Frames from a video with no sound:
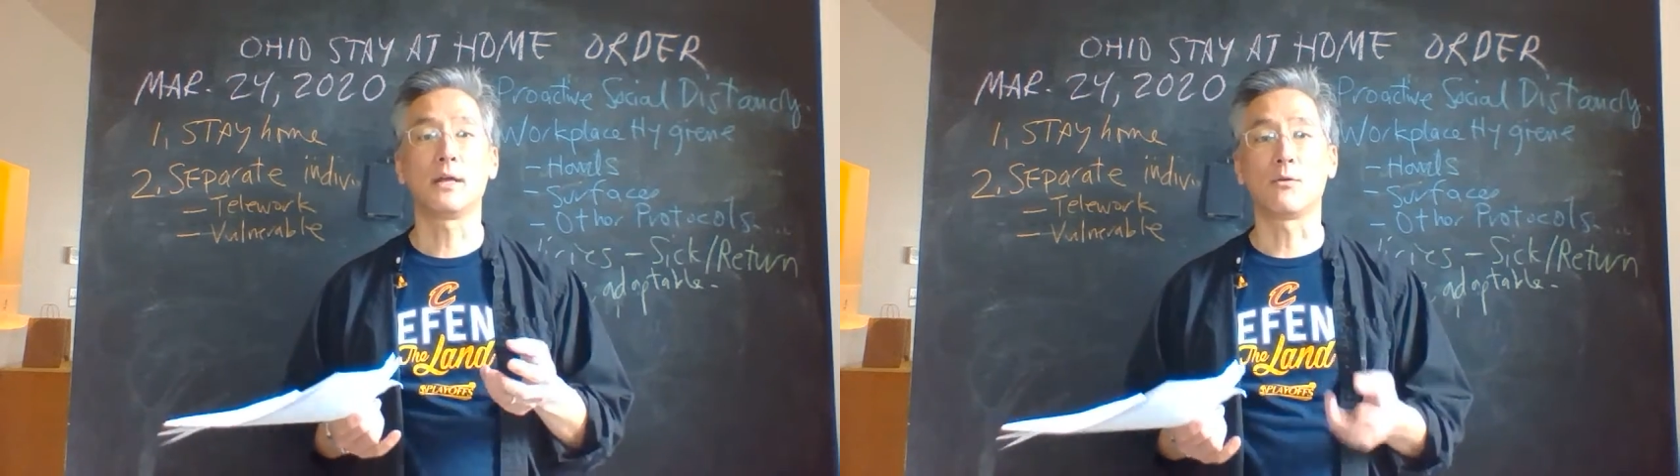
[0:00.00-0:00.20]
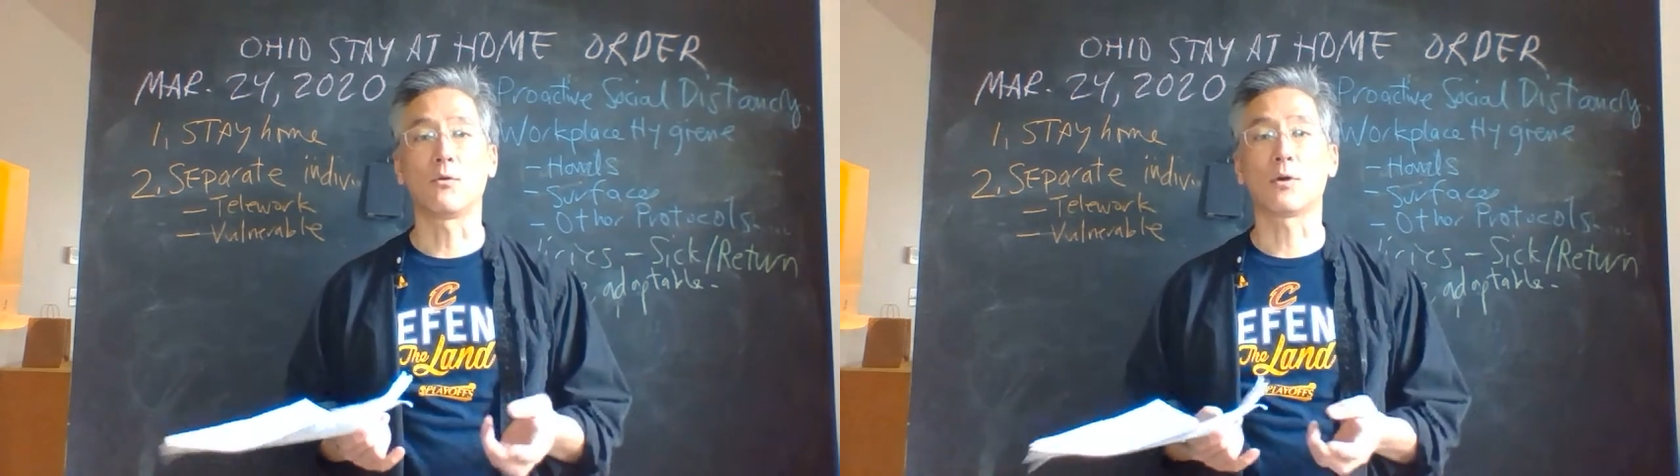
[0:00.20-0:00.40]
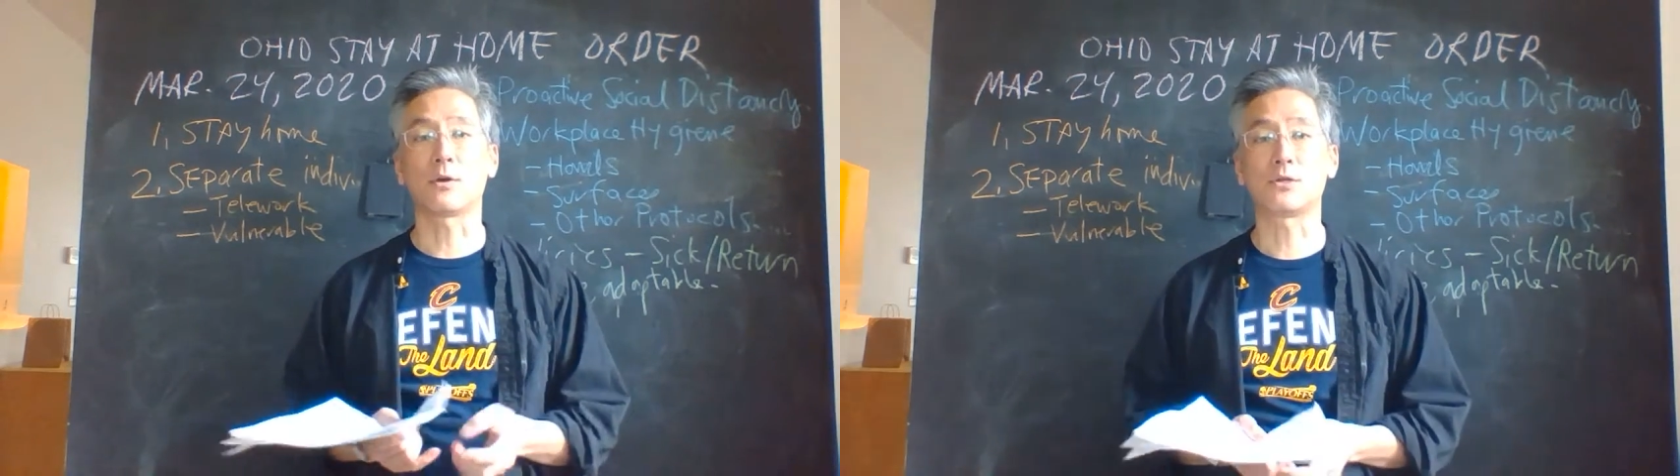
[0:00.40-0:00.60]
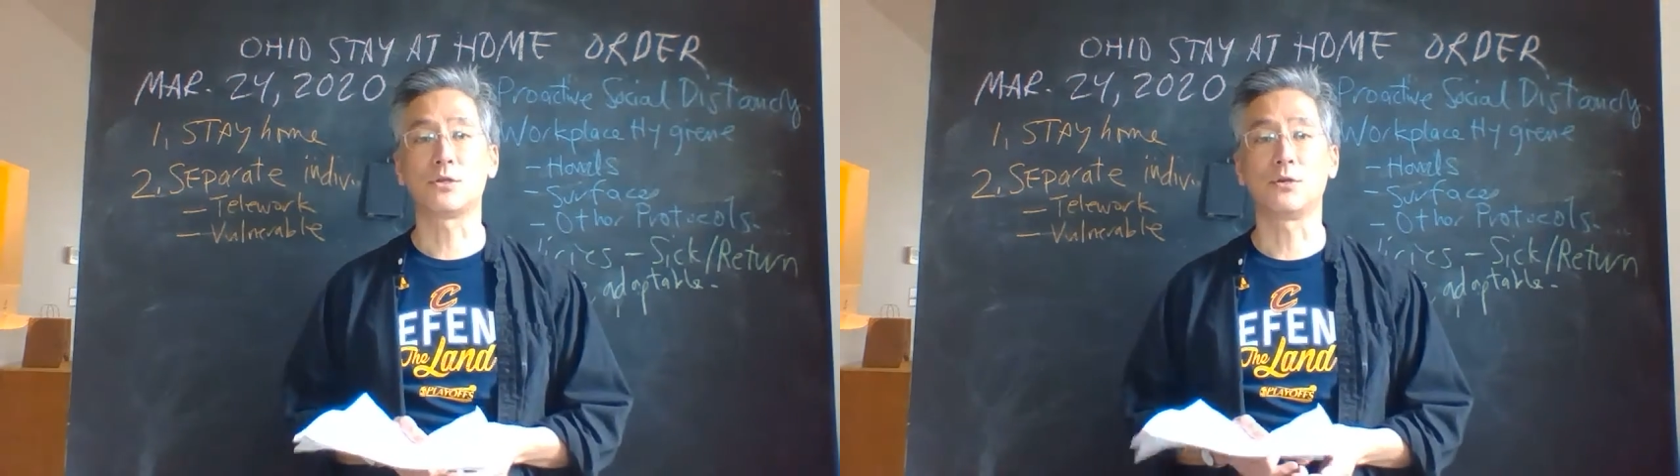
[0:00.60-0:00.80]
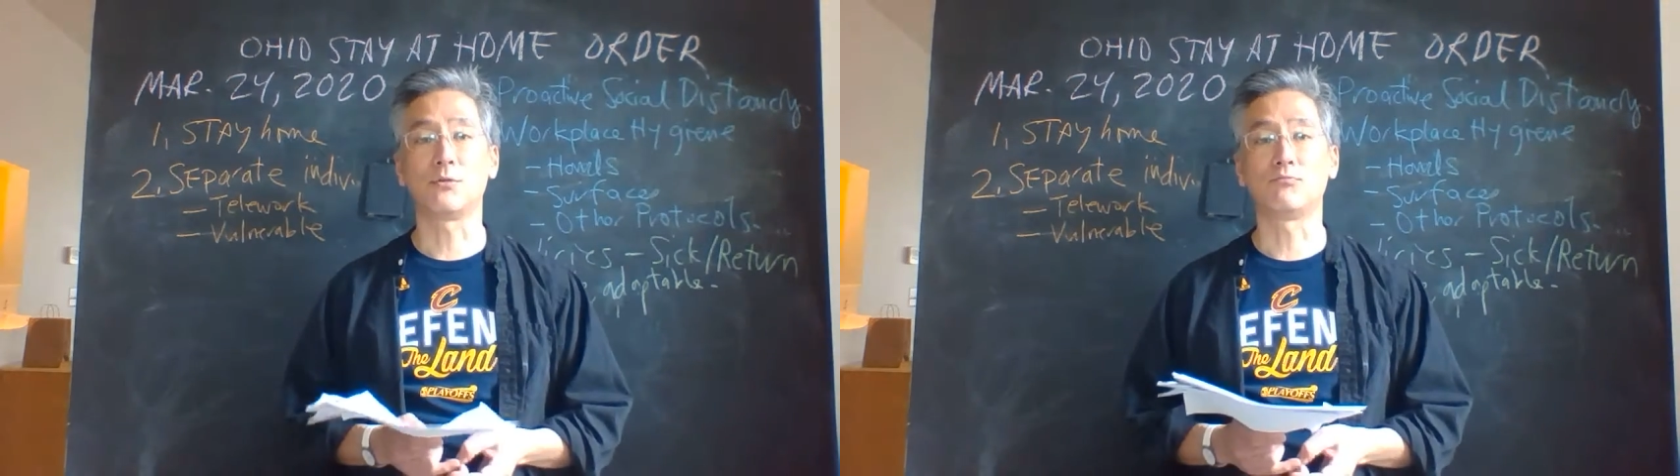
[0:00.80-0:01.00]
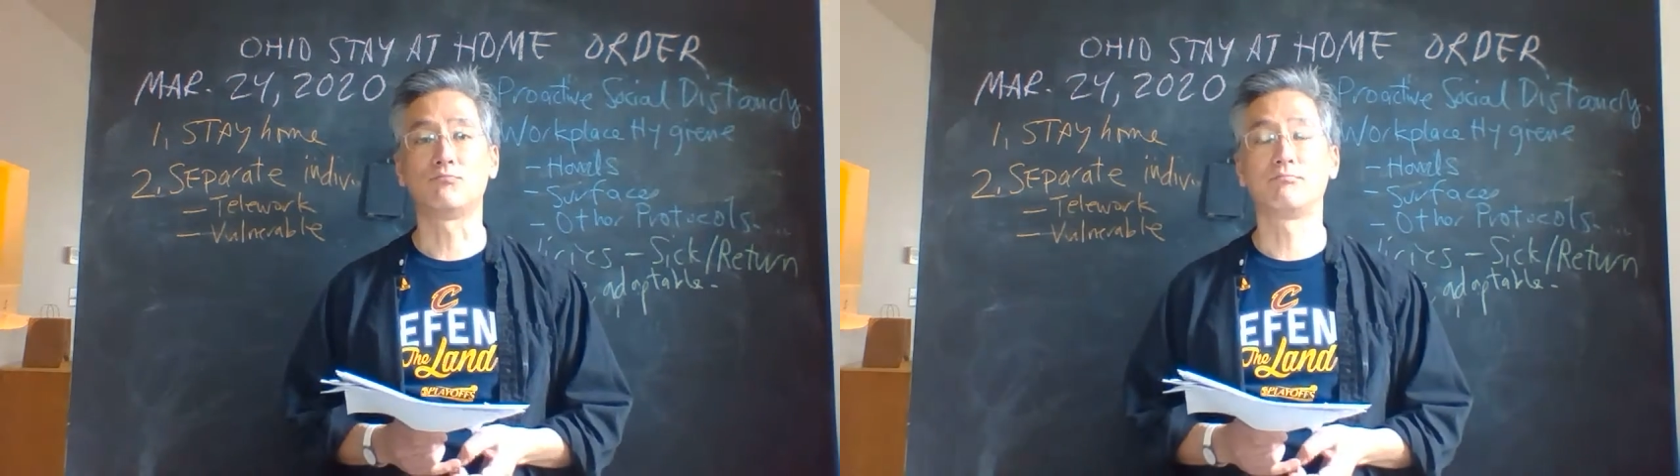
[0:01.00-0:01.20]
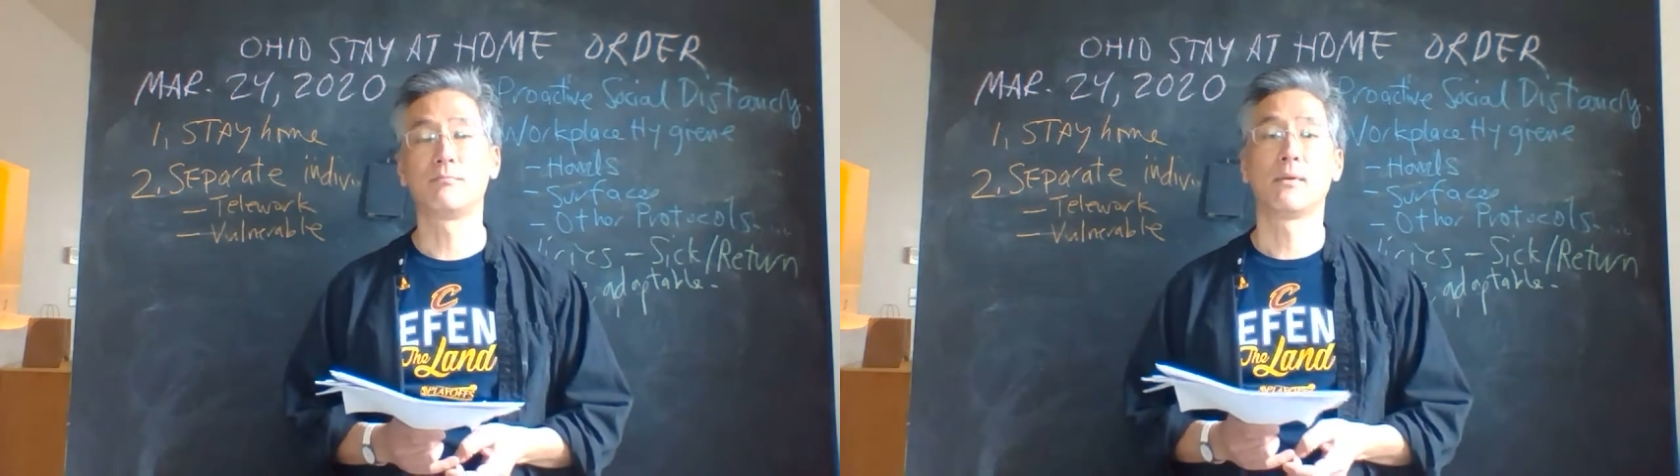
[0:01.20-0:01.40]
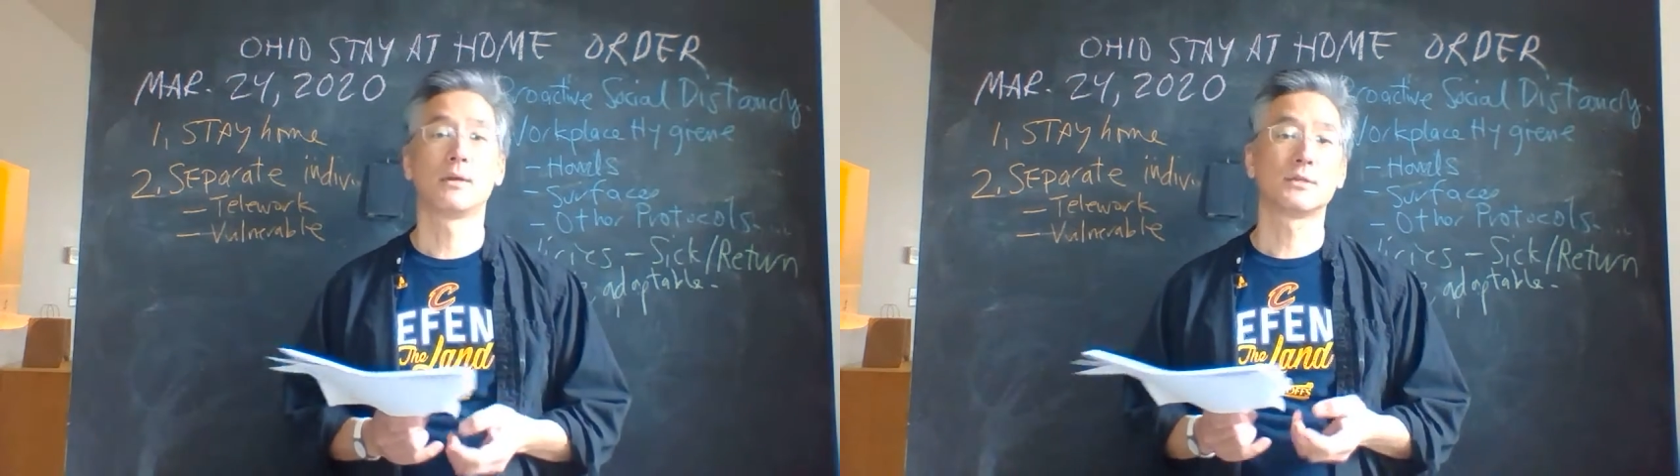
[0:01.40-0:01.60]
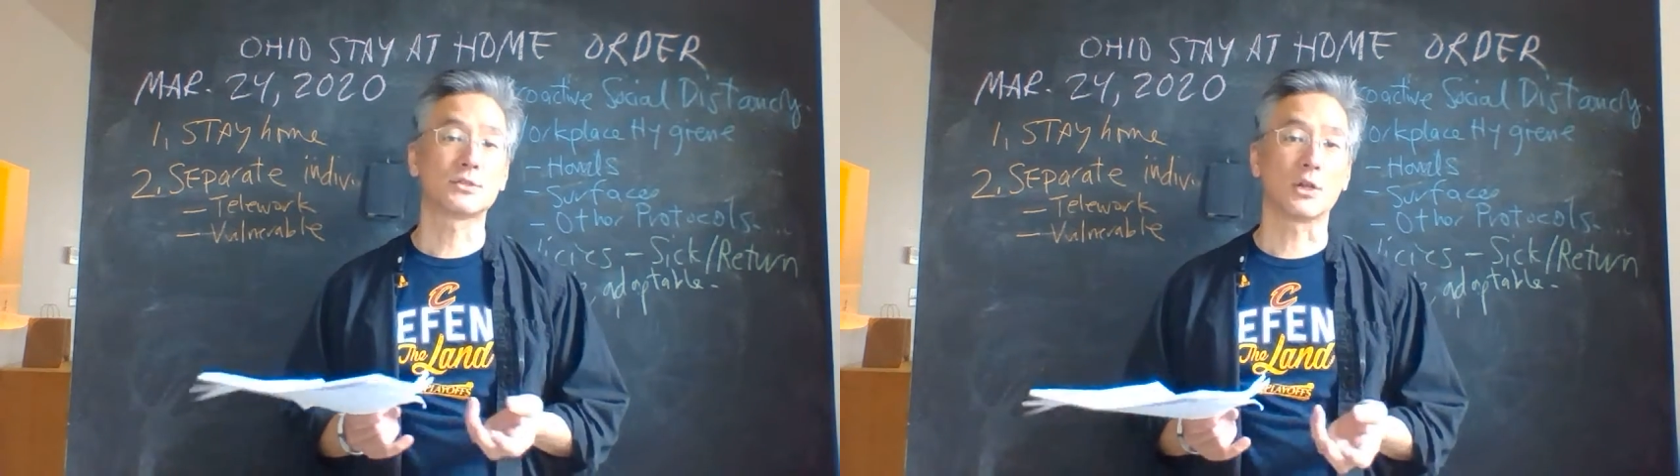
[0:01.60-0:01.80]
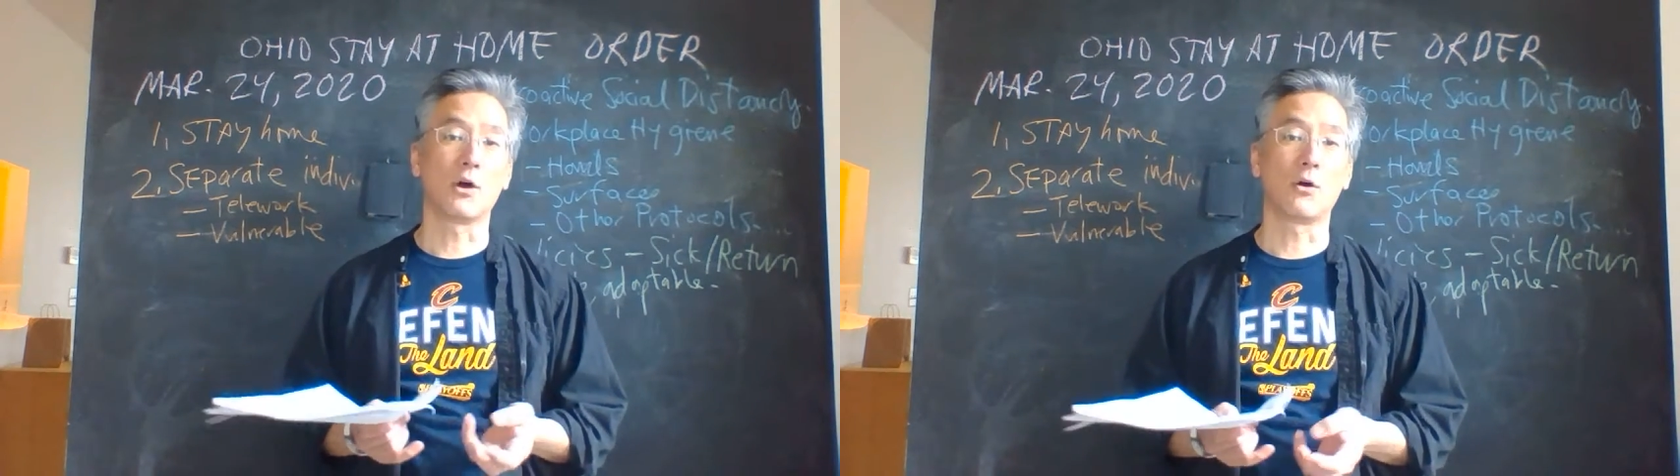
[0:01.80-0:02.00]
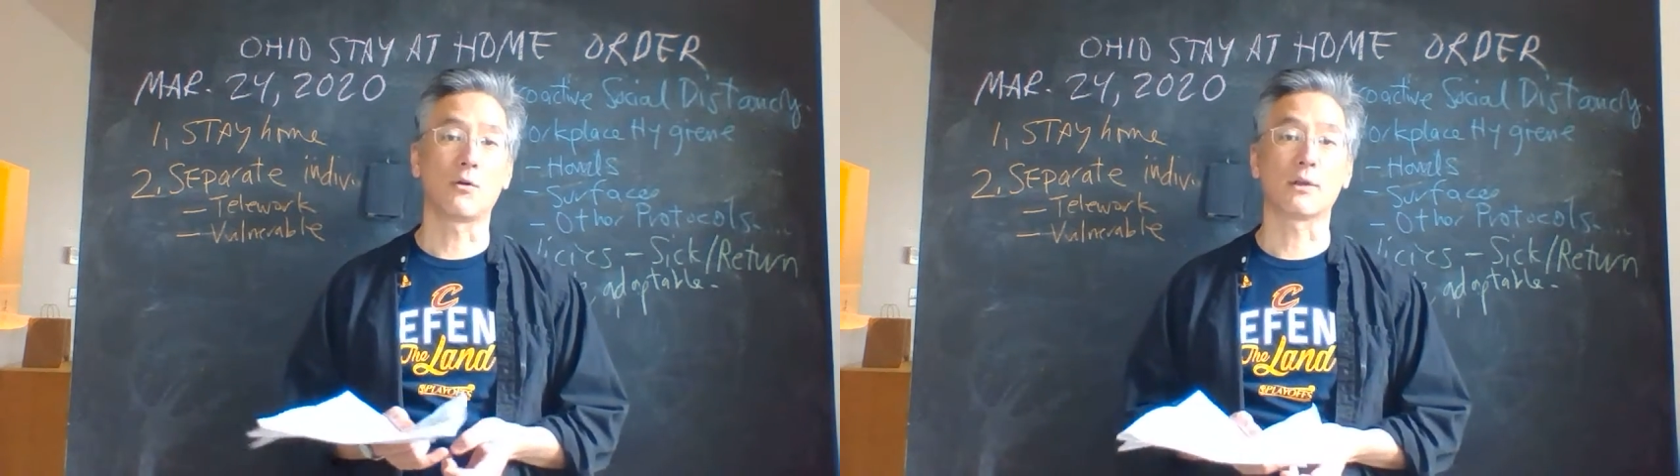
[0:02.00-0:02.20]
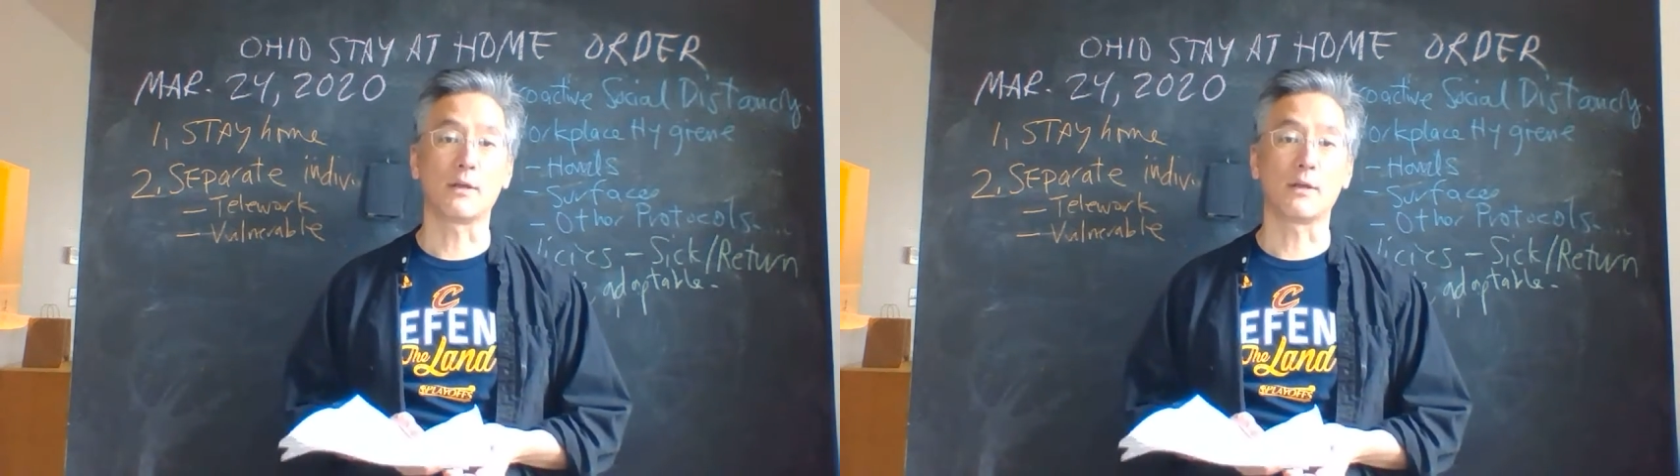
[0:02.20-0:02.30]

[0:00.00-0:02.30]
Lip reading: in order to slow or